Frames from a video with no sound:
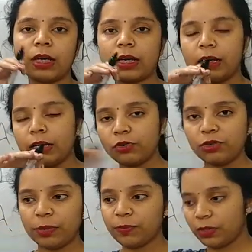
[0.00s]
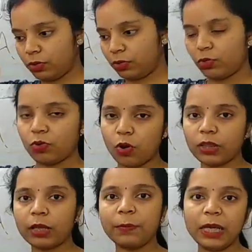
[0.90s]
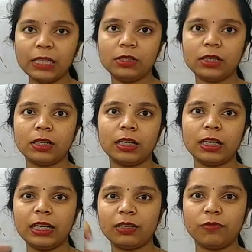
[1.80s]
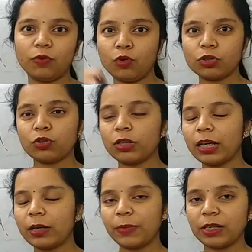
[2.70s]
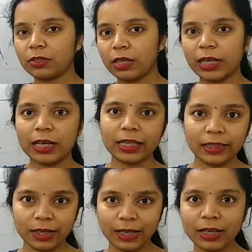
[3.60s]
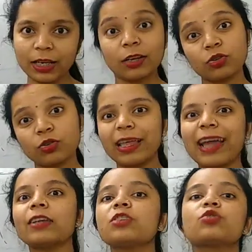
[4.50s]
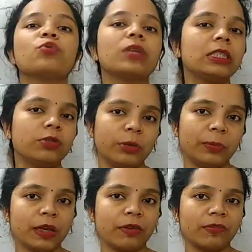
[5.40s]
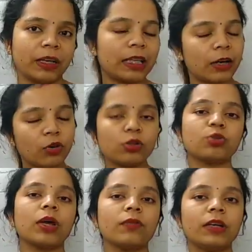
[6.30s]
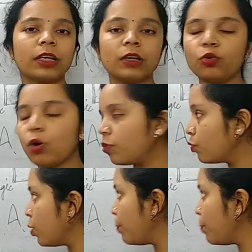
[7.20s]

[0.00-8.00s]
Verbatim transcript: color drips on the page. It floats on that page here and there. So that is known as dripping effect. That also I will tell you how to